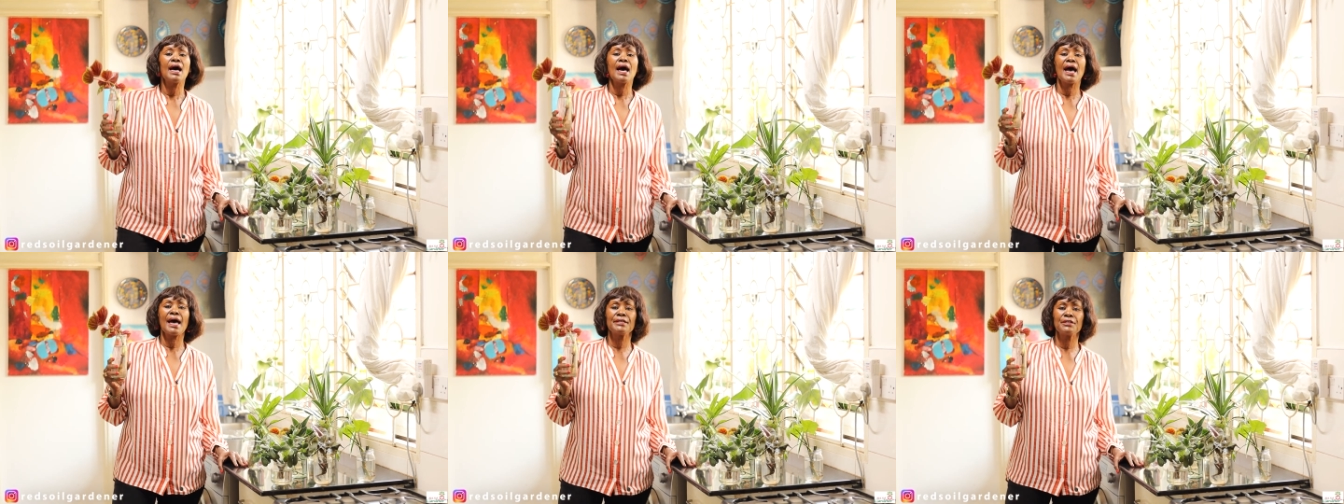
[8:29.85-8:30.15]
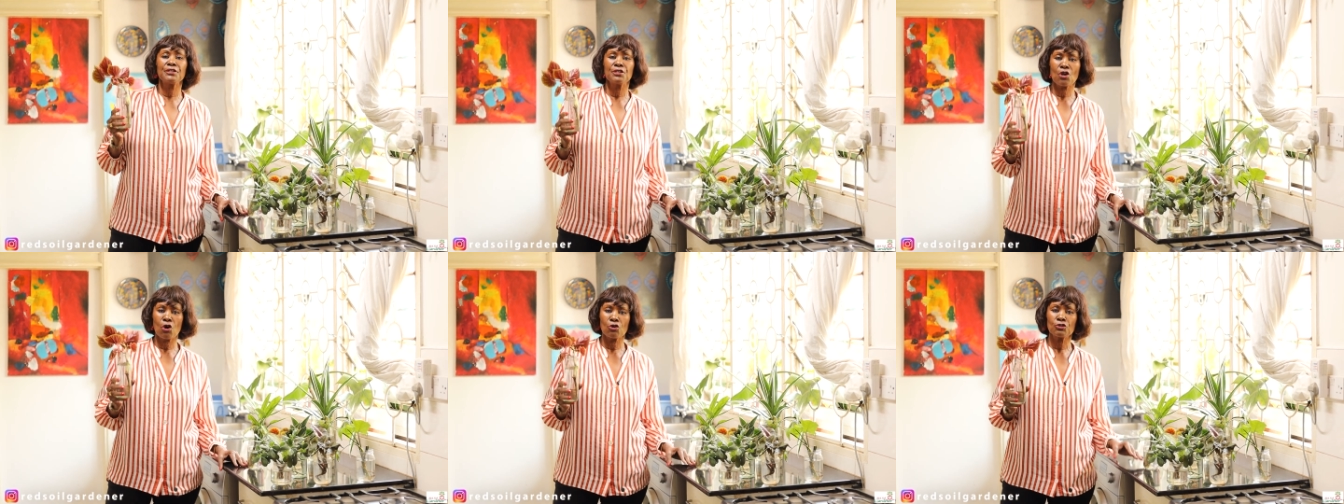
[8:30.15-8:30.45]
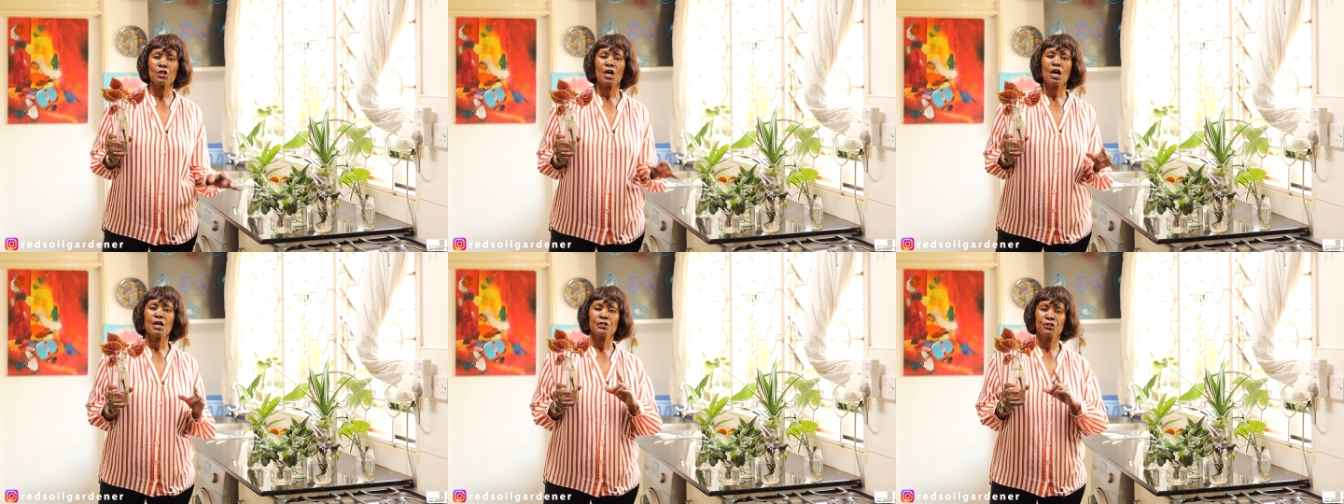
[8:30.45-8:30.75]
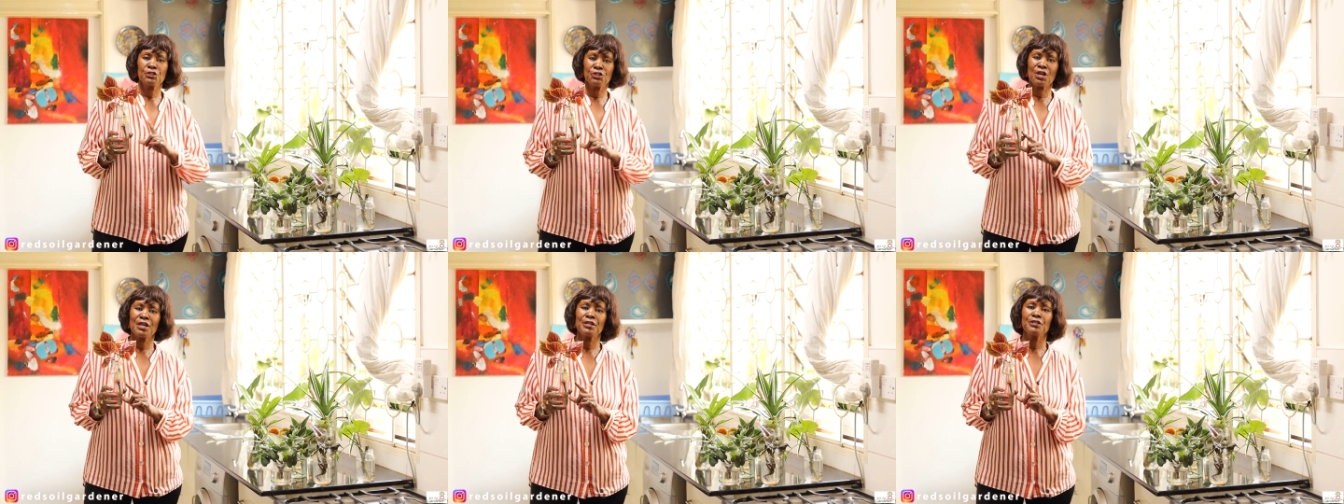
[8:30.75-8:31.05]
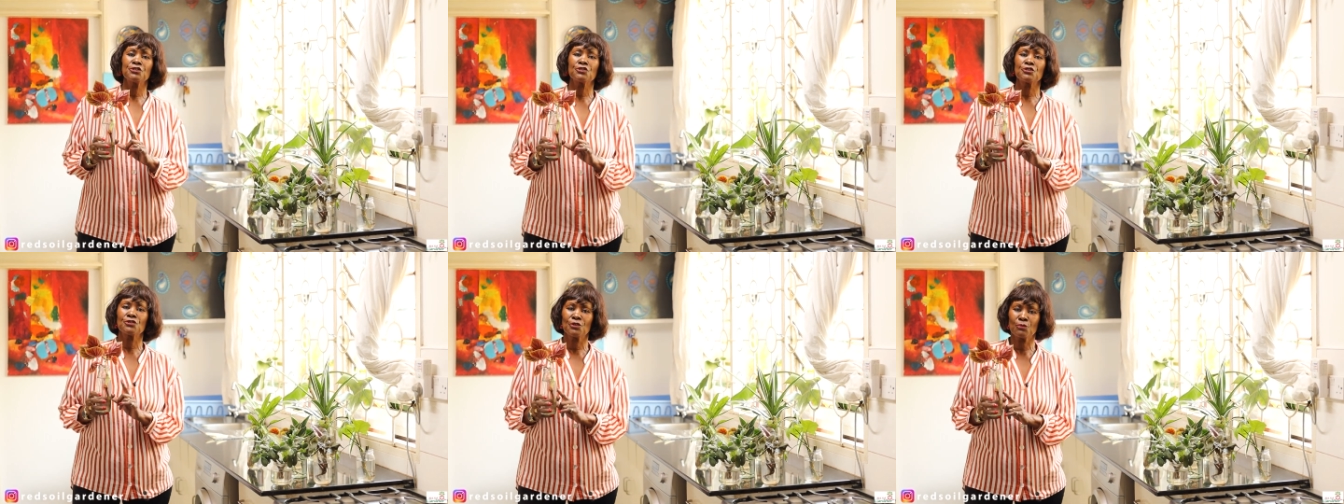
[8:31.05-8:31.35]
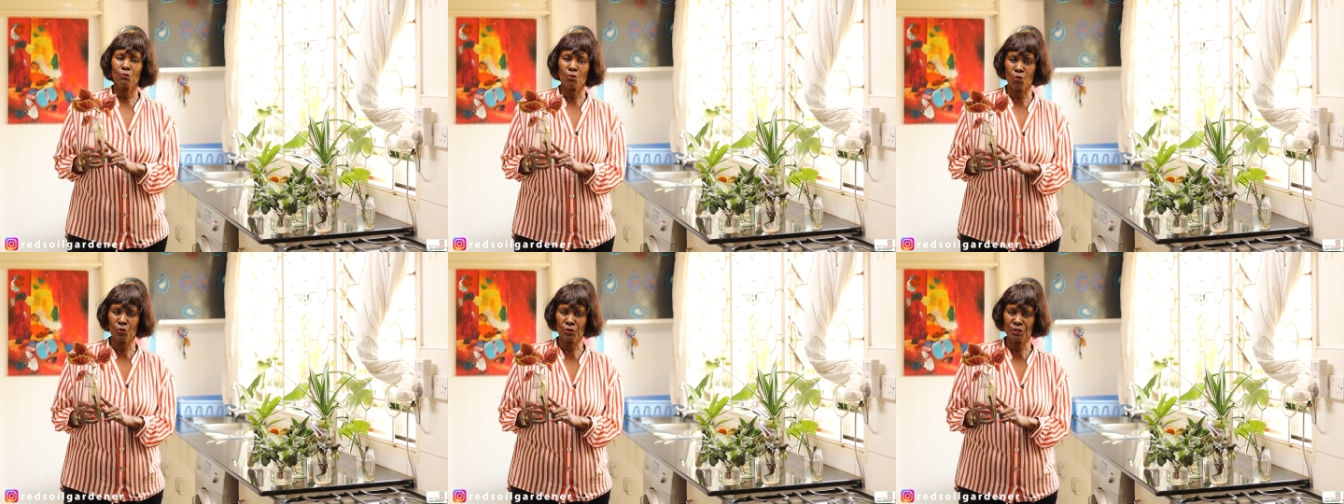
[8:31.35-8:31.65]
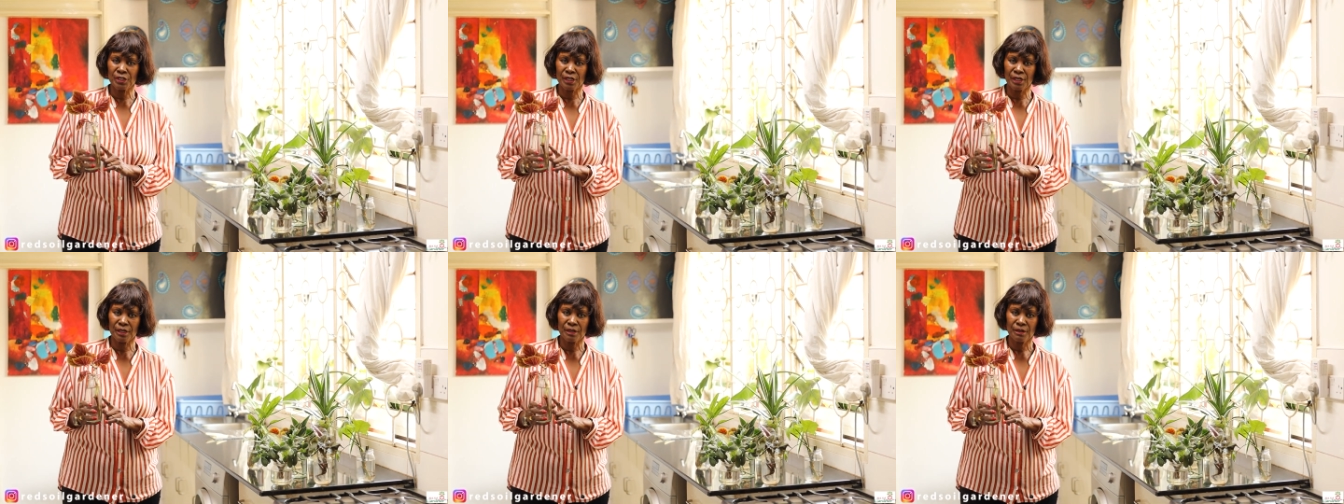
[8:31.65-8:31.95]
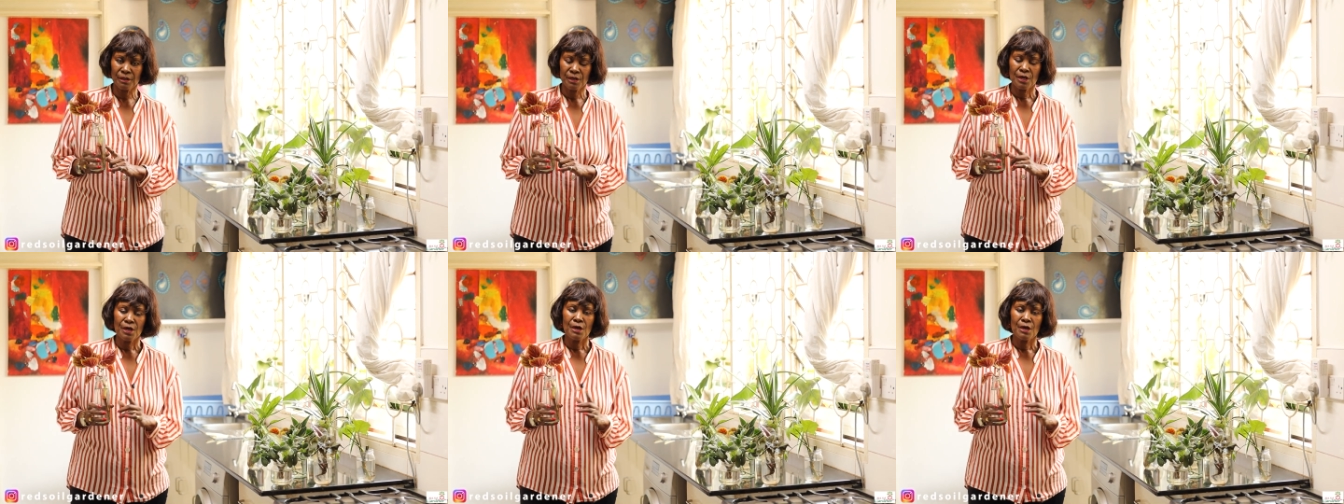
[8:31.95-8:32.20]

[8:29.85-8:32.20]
and not change the water.